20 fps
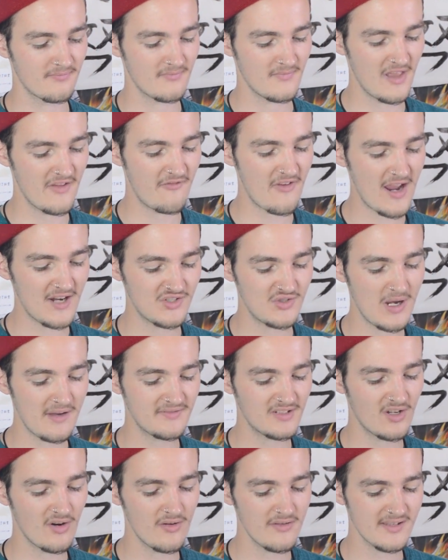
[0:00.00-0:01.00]
In fact, you have
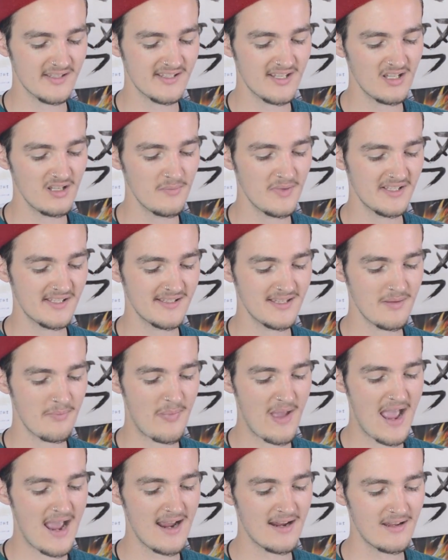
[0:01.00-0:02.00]
to go to the syllabus at the
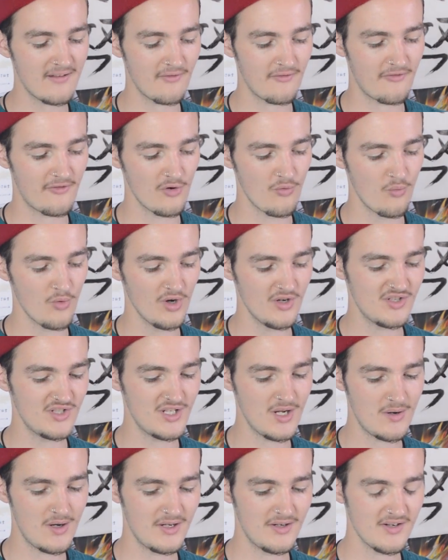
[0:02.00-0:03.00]
back for words you
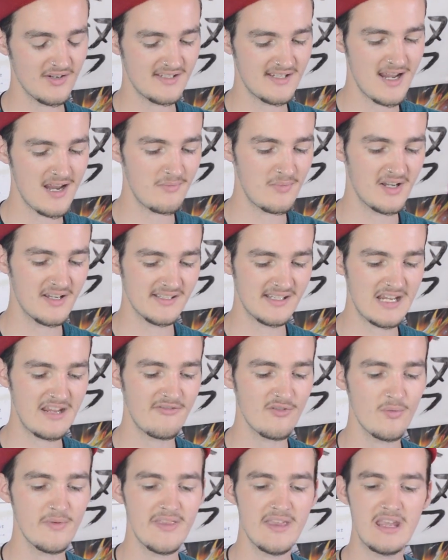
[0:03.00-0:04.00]
don't understand, because
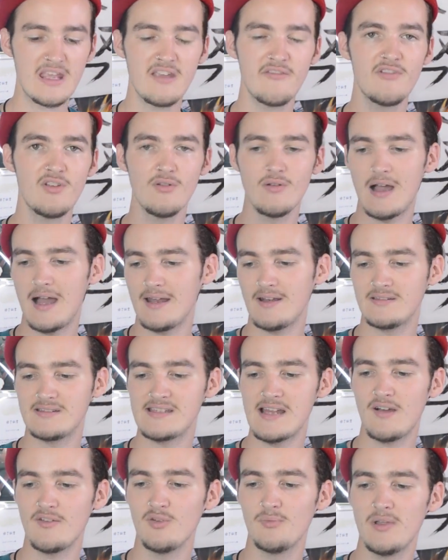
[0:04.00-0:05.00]
even when they give you, I
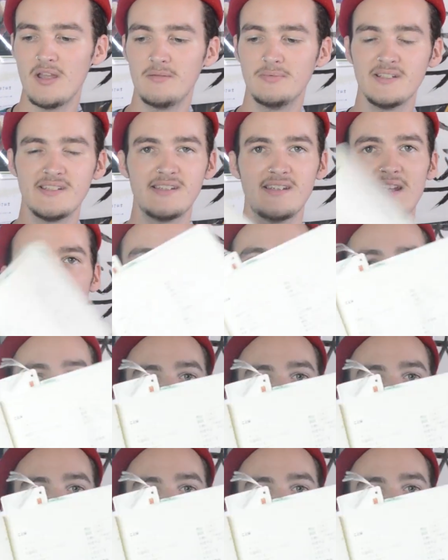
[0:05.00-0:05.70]
doubt you'll be able to see it.